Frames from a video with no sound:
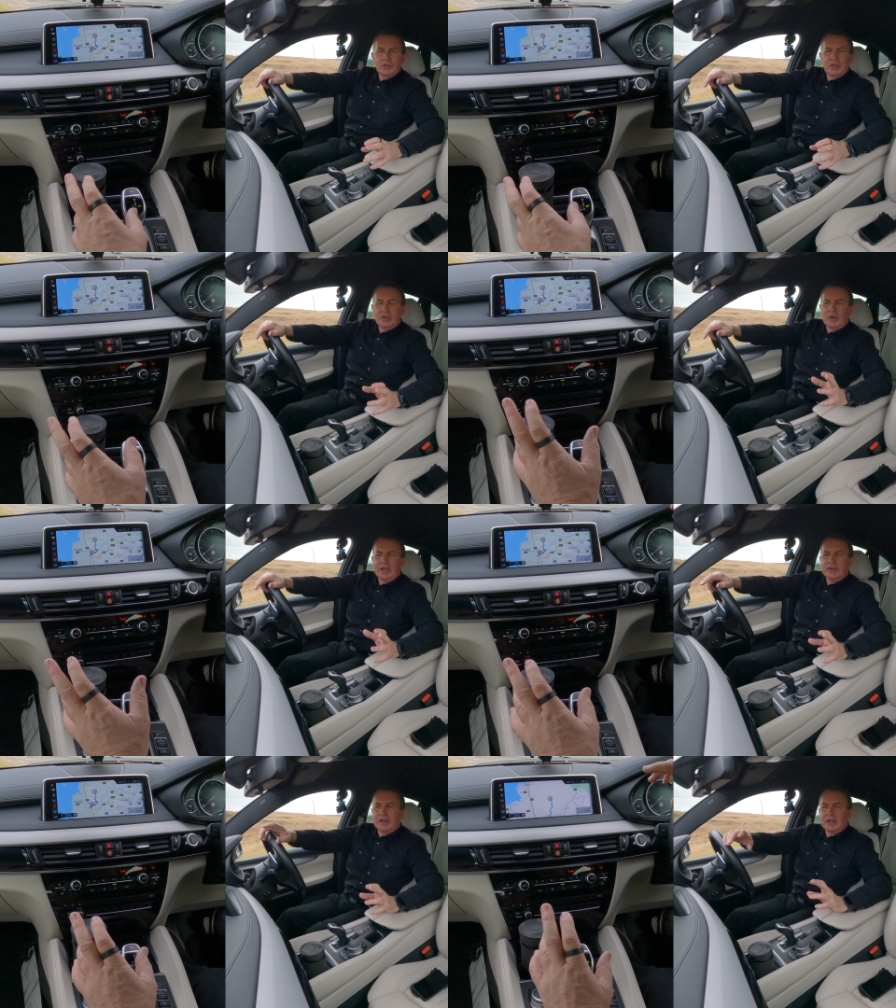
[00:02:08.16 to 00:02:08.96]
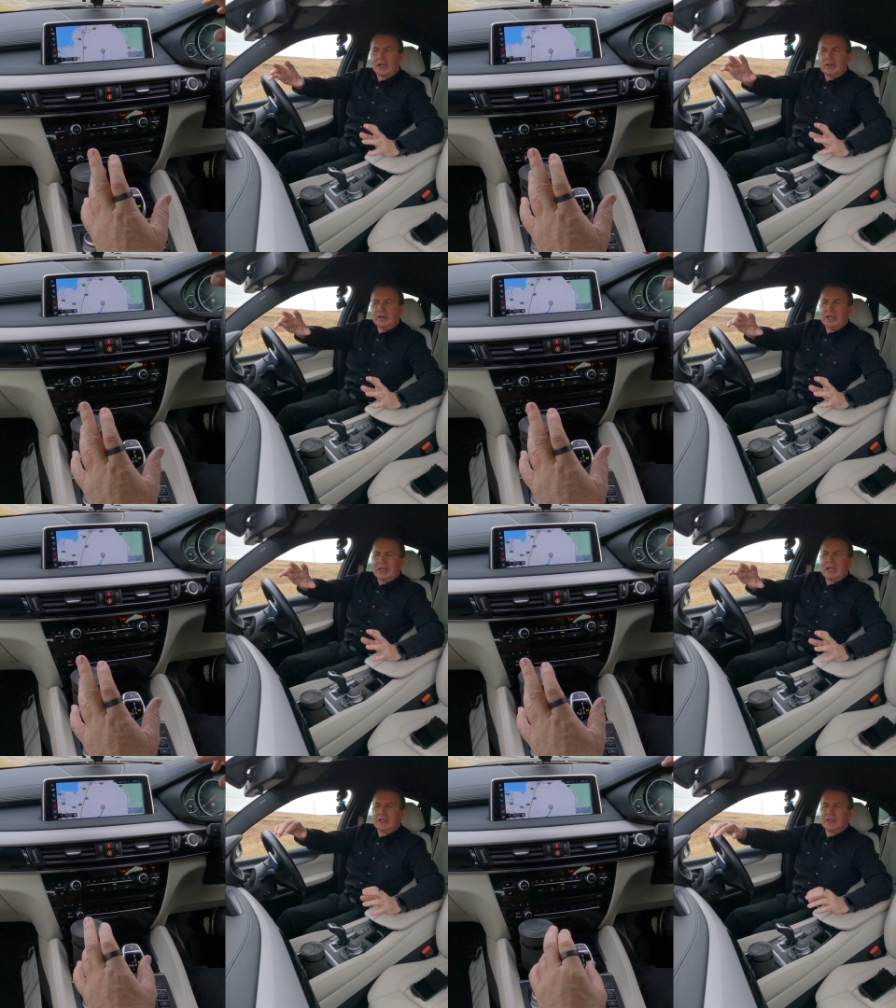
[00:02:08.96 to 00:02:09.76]
want to do anything that it,
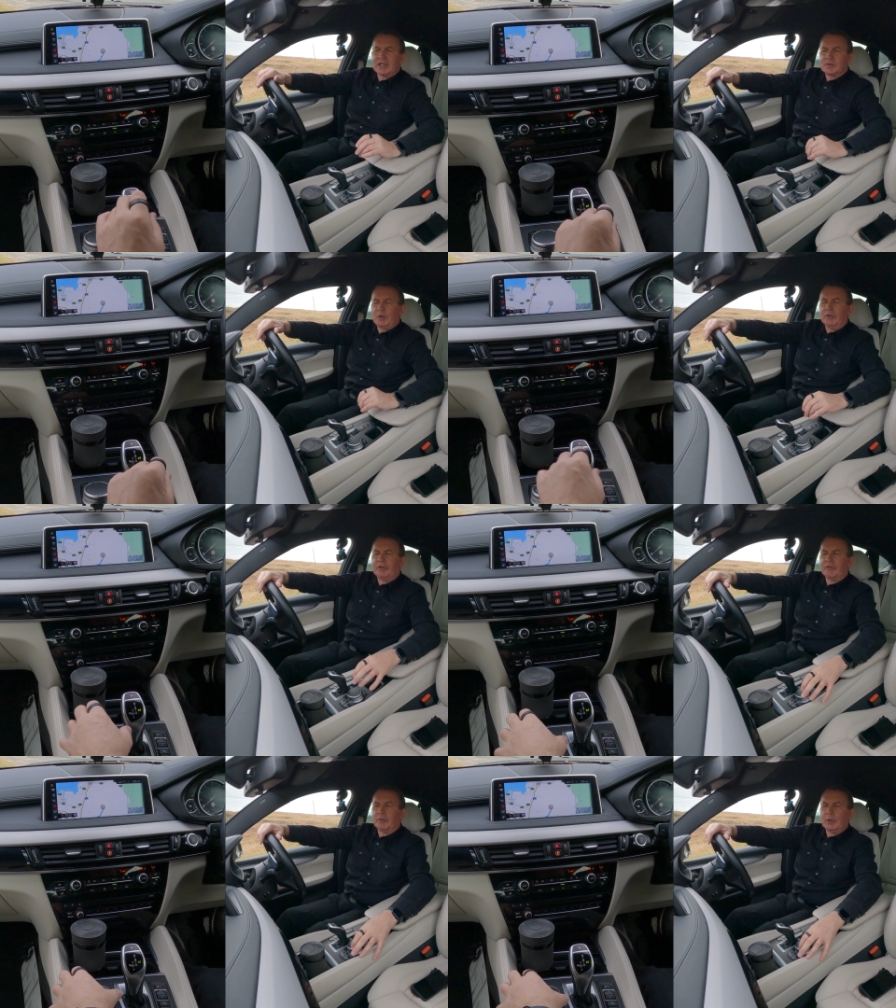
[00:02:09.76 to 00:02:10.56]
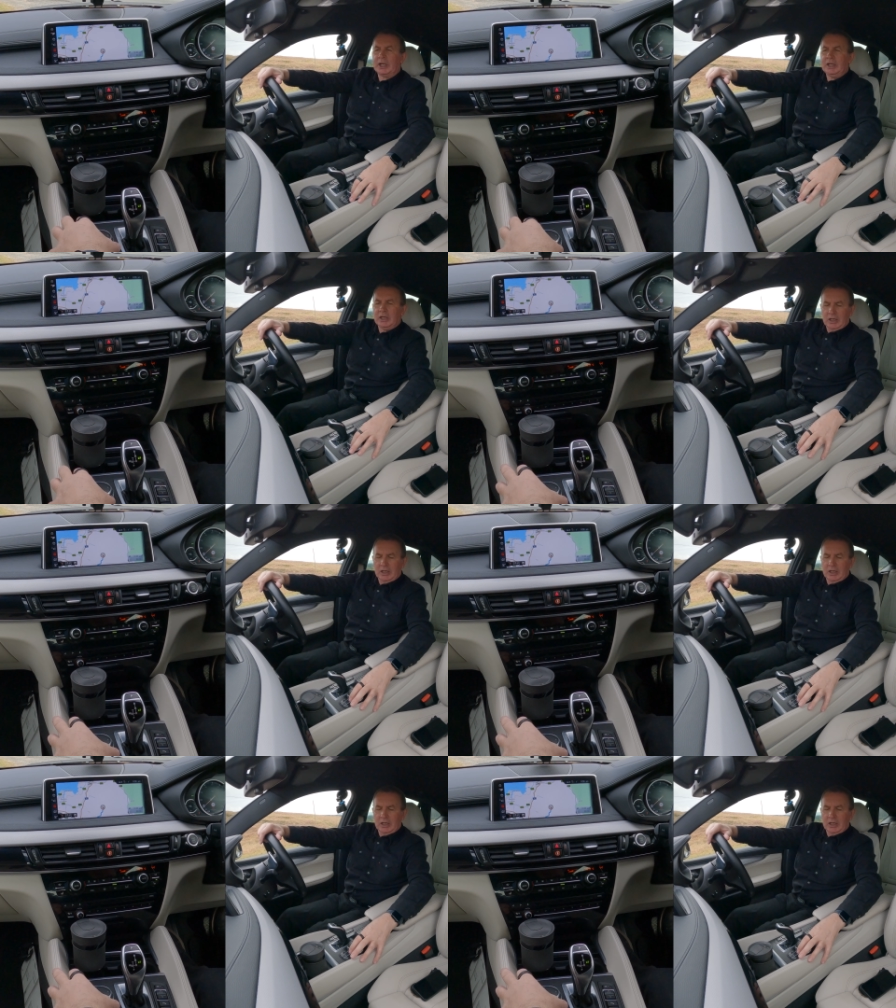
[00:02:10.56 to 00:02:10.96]
it, that's perfect for me.